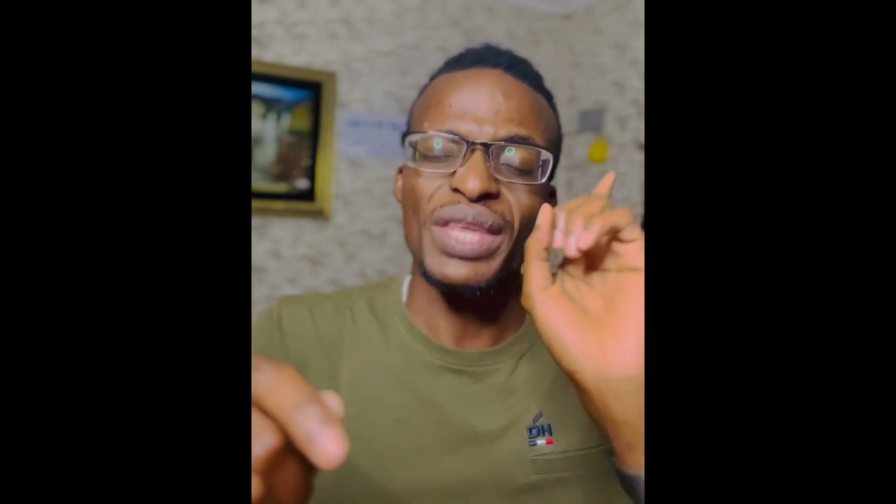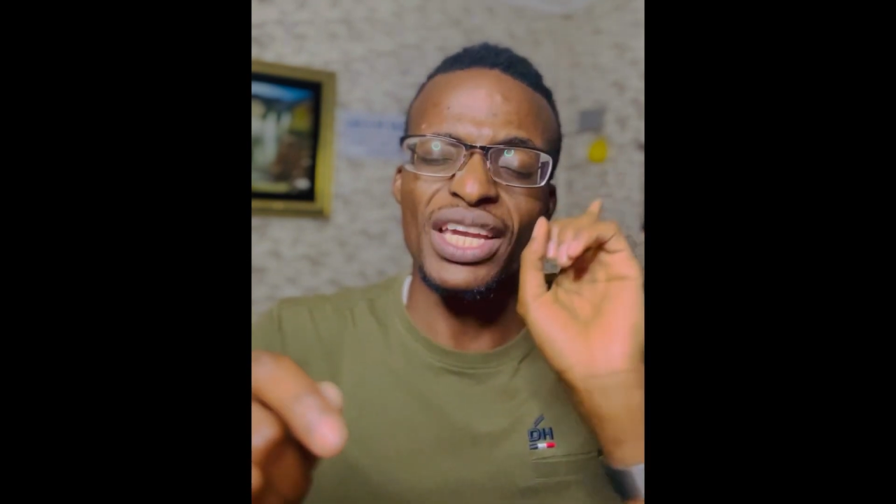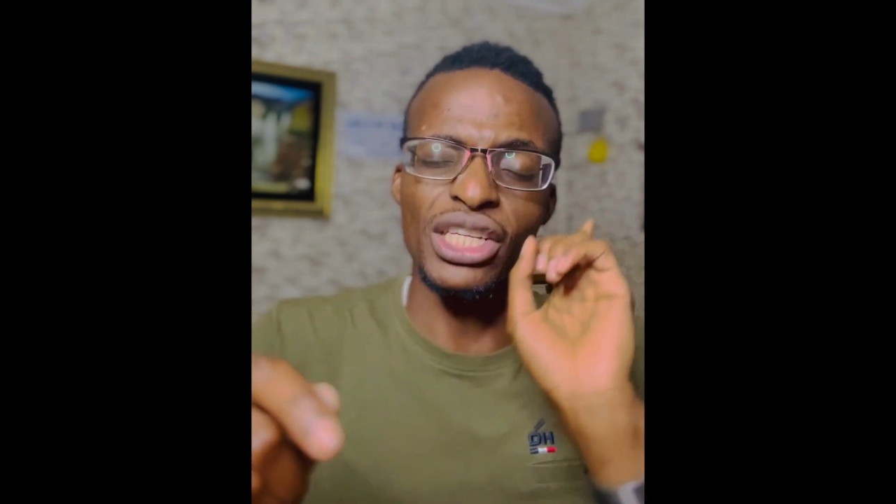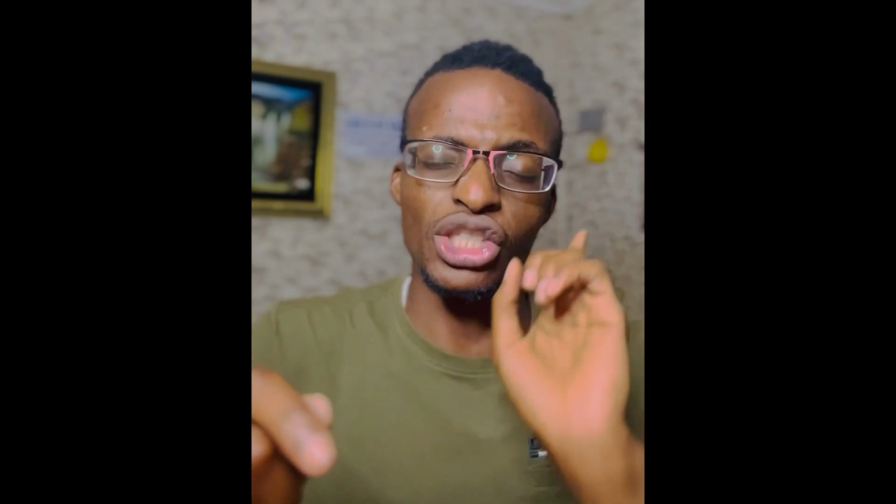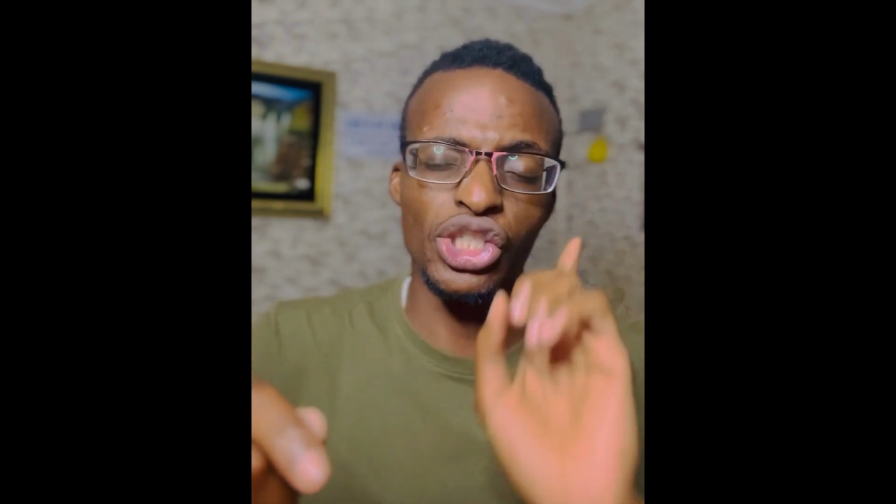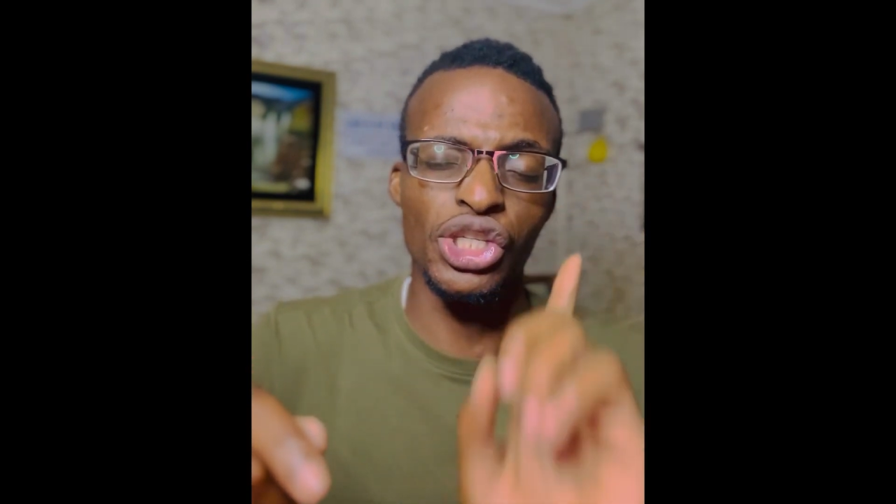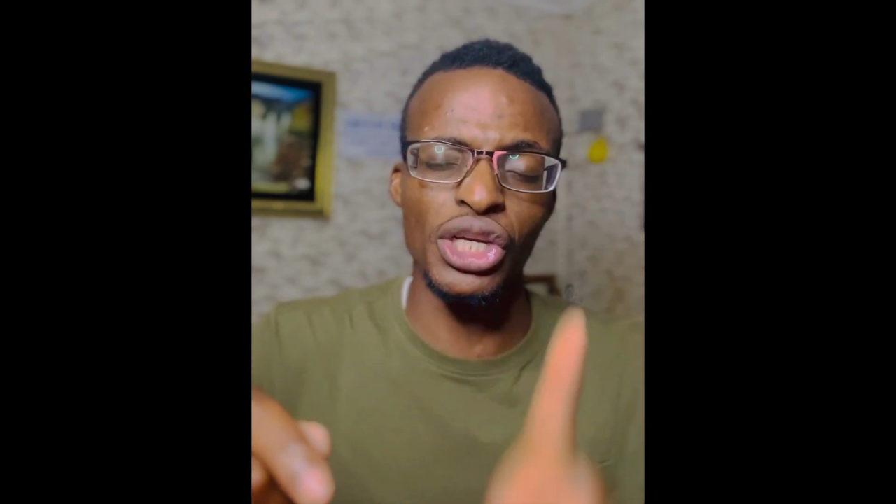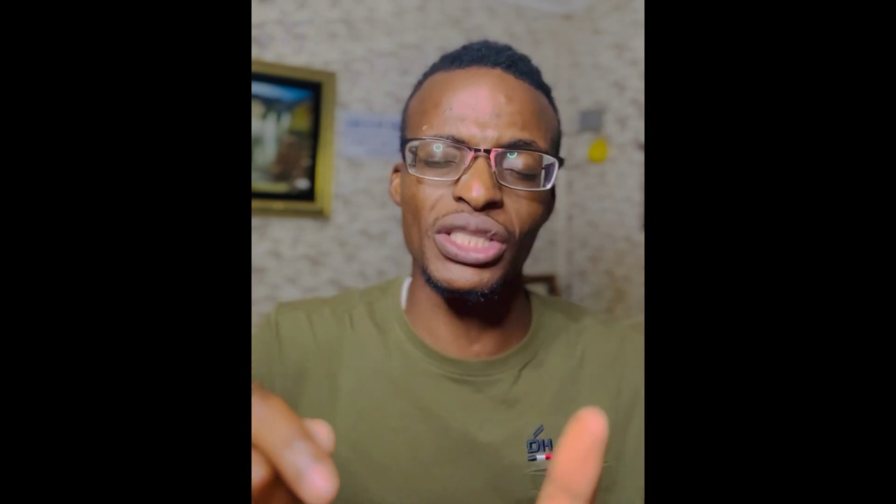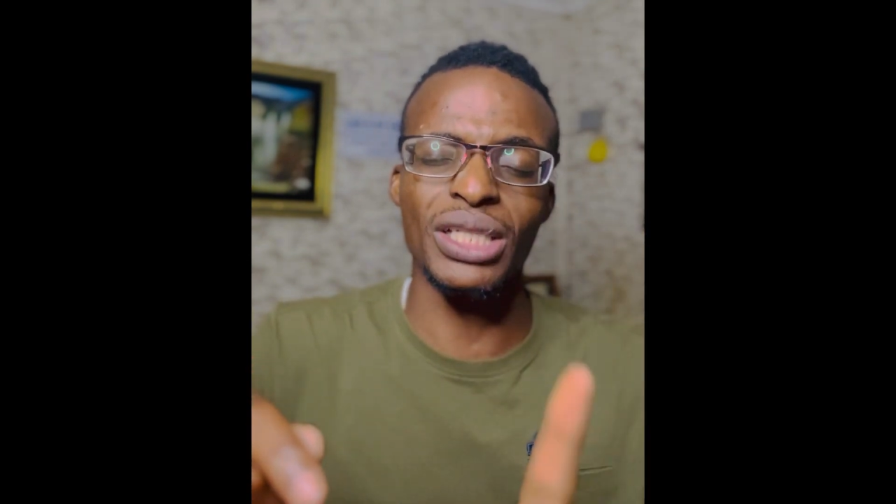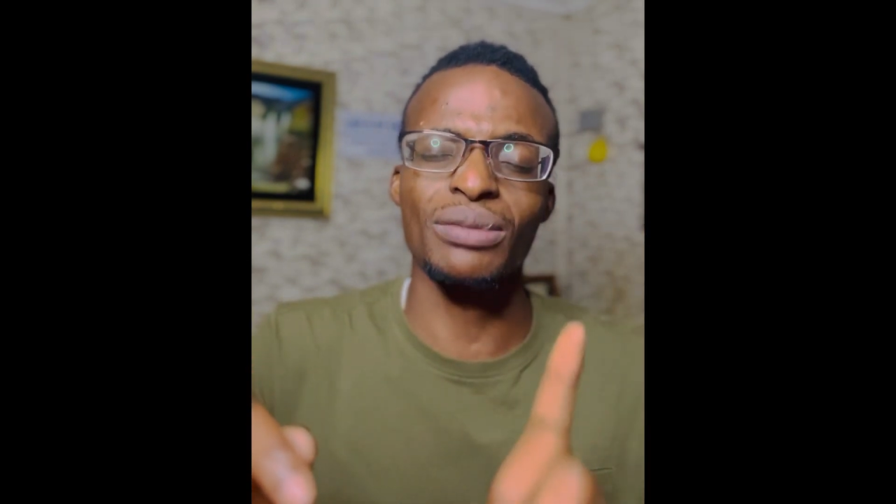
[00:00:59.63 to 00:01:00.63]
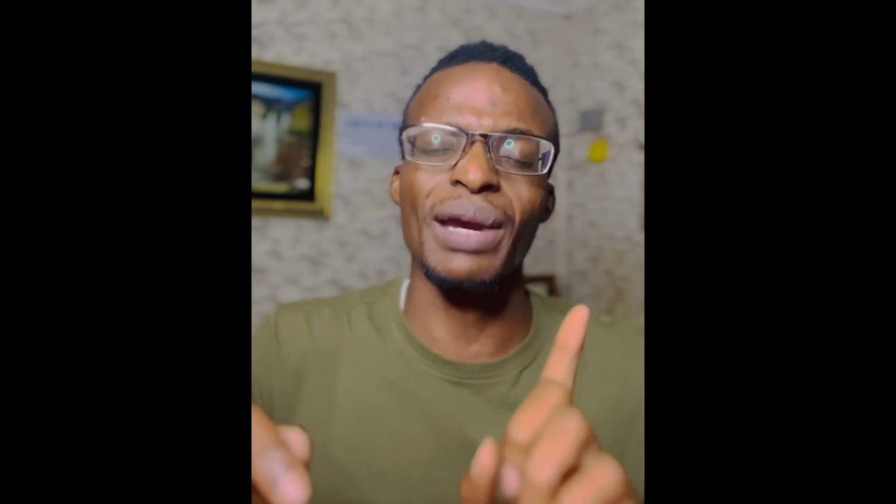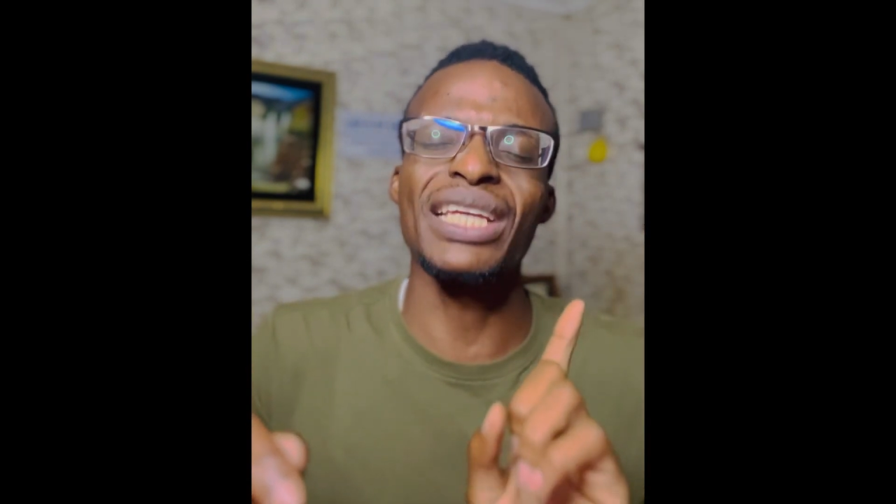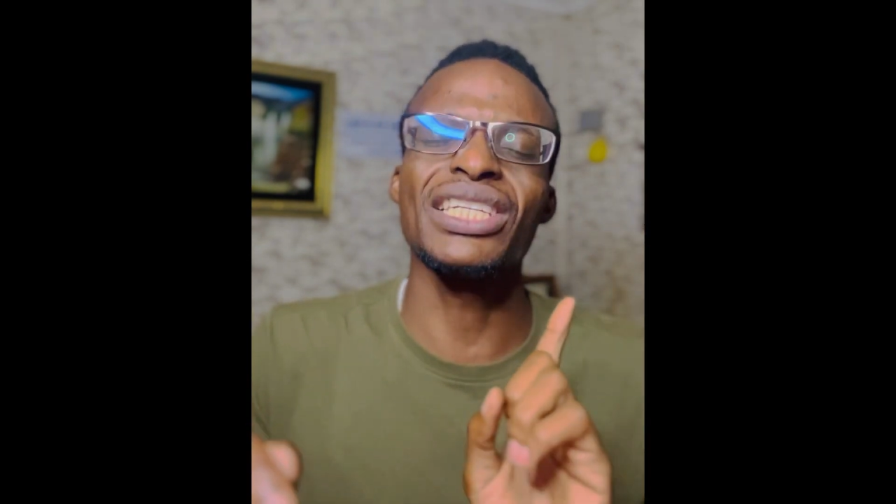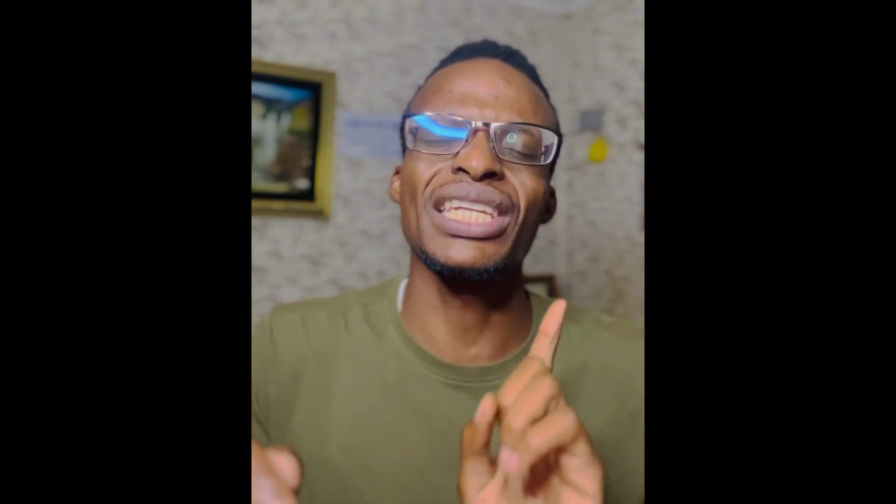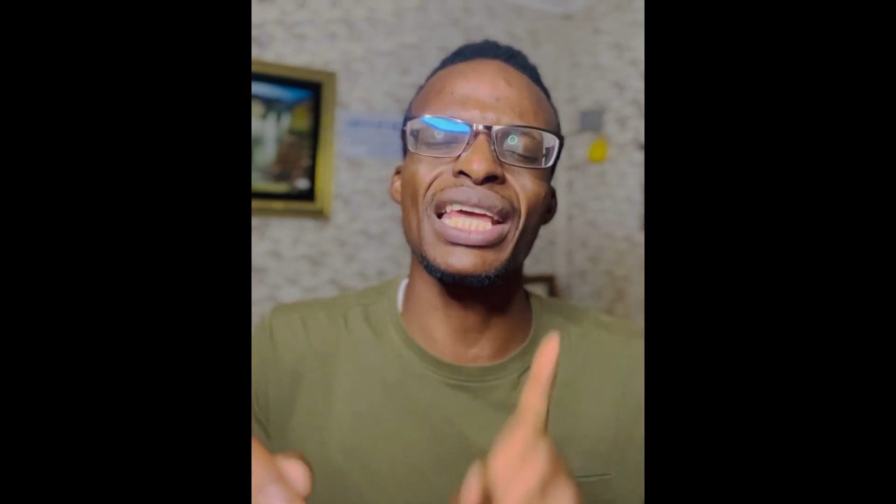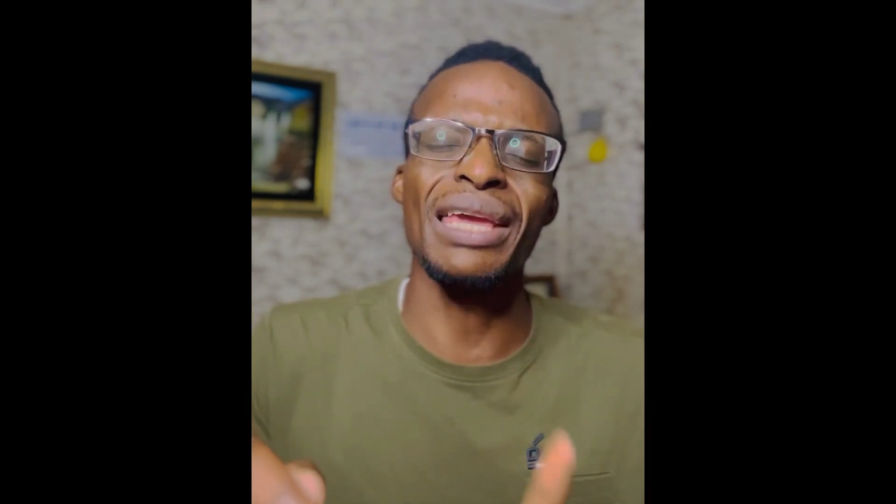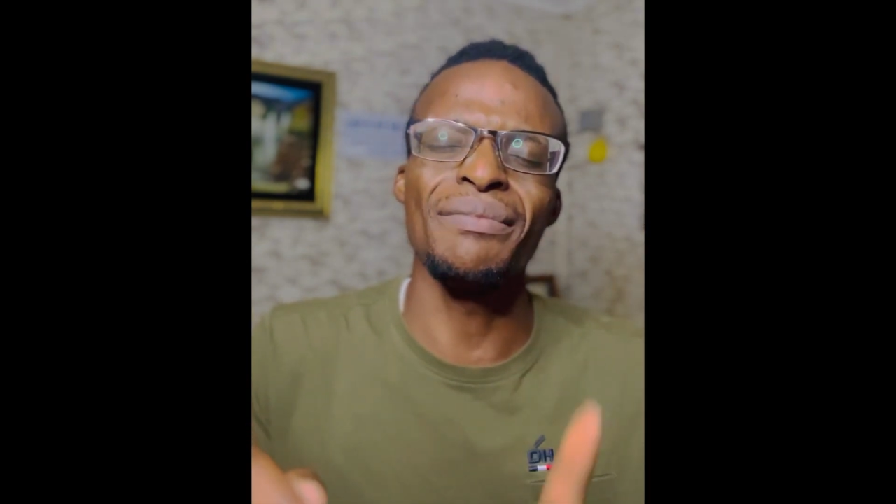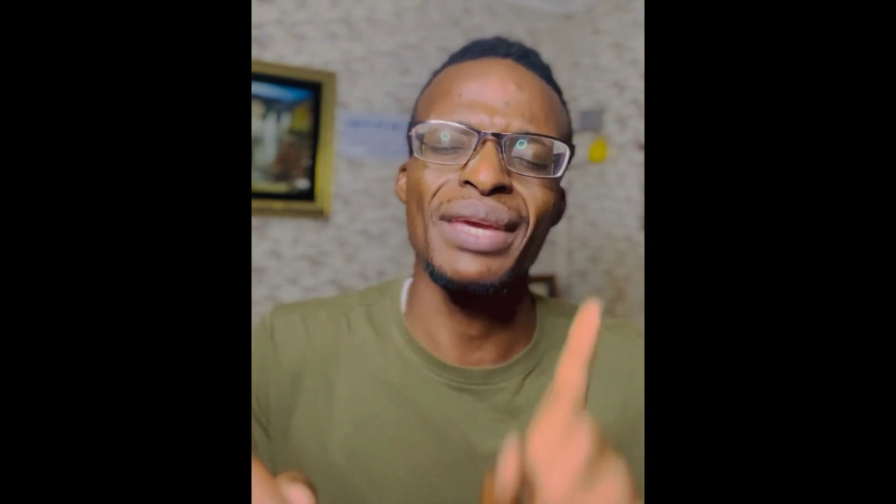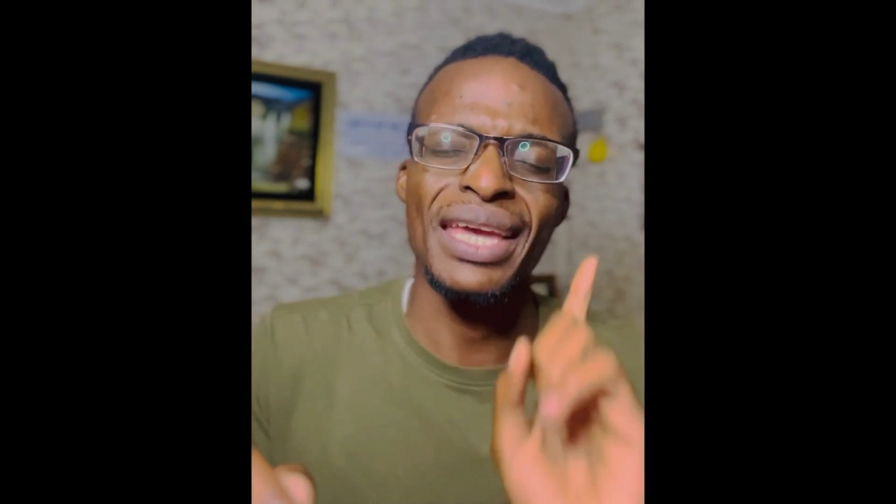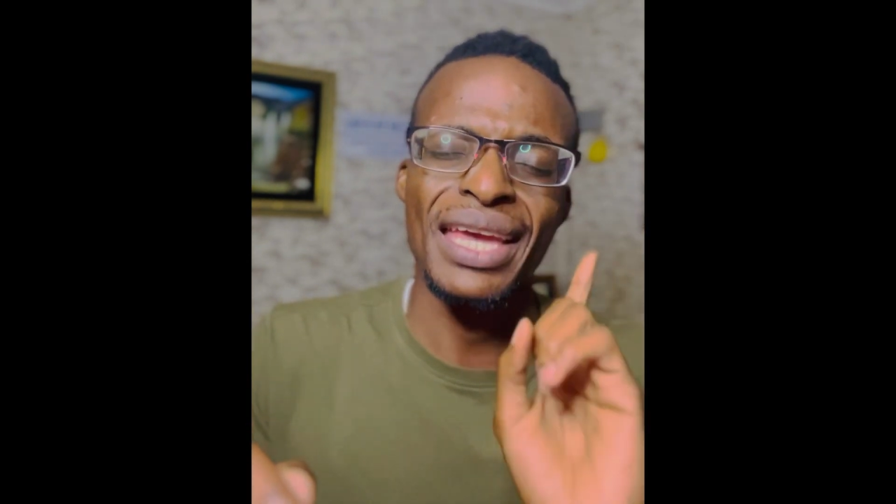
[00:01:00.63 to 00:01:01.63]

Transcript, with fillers: in Jesus' mighty name.